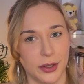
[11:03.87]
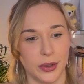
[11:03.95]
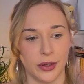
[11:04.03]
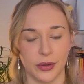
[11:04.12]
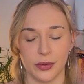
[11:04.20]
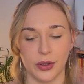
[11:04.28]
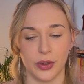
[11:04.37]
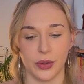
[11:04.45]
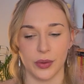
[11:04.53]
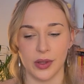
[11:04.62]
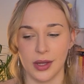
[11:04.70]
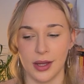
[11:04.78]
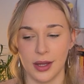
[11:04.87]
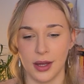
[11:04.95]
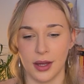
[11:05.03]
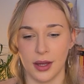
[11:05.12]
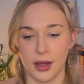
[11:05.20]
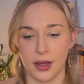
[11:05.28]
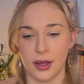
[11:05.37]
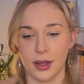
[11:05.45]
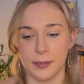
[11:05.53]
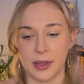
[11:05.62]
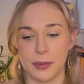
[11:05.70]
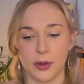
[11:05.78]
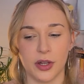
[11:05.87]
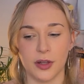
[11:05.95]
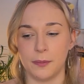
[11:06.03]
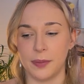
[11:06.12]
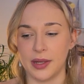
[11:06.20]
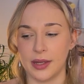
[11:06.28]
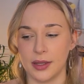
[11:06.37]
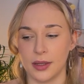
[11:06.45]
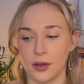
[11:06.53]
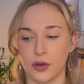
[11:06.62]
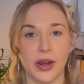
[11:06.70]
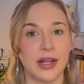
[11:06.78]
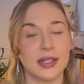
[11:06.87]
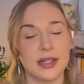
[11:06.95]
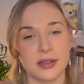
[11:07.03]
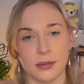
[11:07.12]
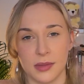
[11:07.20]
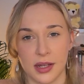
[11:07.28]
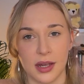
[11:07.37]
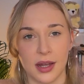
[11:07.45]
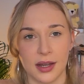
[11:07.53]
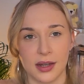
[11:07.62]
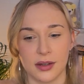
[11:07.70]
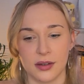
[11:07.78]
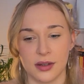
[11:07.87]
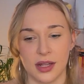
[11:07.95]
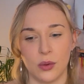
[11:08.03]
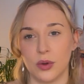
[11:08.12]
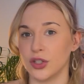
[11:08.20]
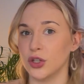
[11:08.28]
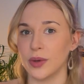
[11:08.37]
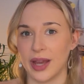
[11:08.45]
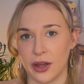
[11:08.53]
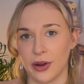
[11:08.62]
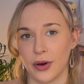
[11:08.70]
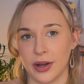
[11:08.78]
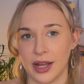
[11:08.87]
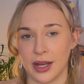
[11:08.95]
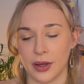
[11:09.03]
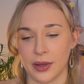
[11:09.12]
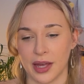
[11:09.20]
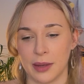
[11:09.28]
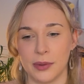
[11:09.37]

or, you know, people could be creating something and they want you in on it, okay?